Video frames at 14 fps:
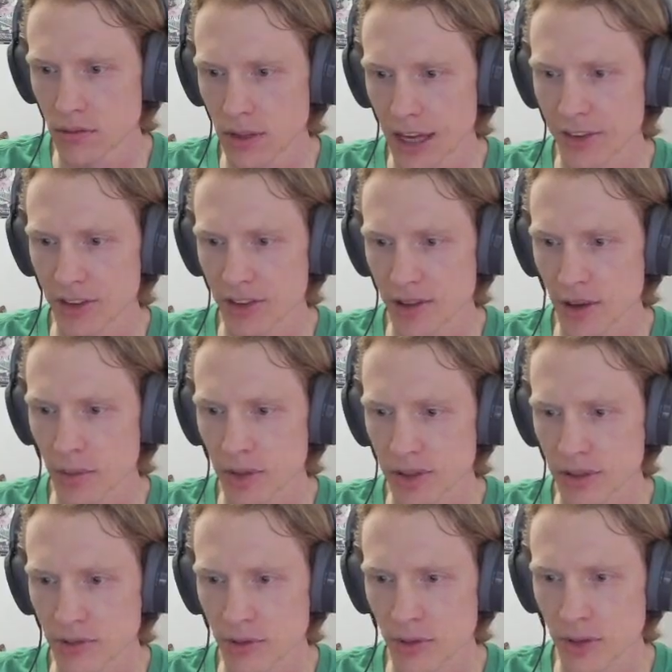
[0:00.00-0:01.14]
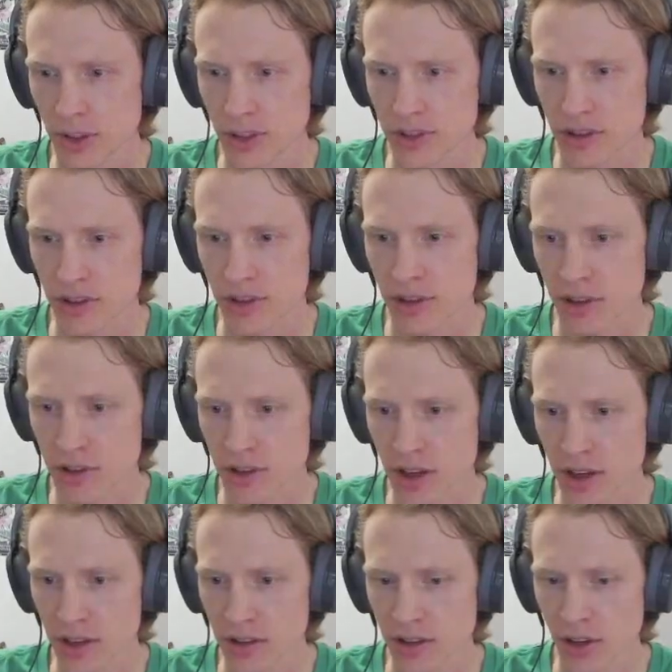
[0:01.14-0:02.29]
Having summons is really nice in here because they
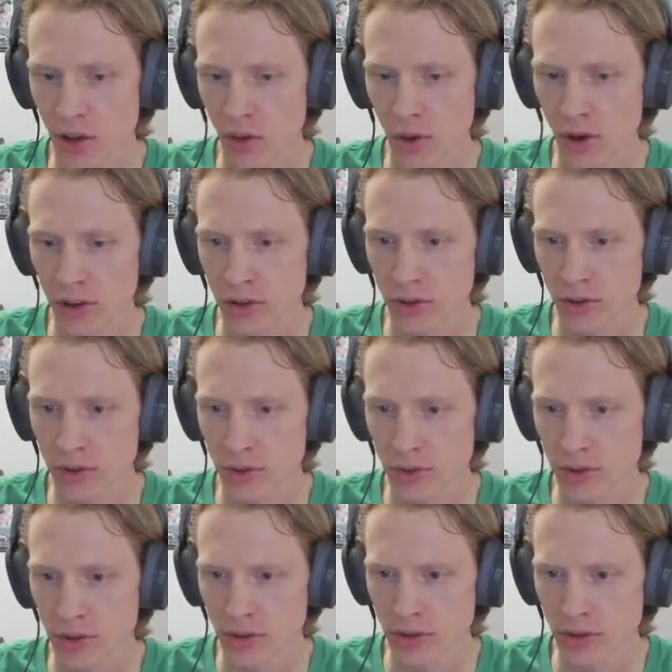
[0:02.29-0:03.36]
can kill while you loot.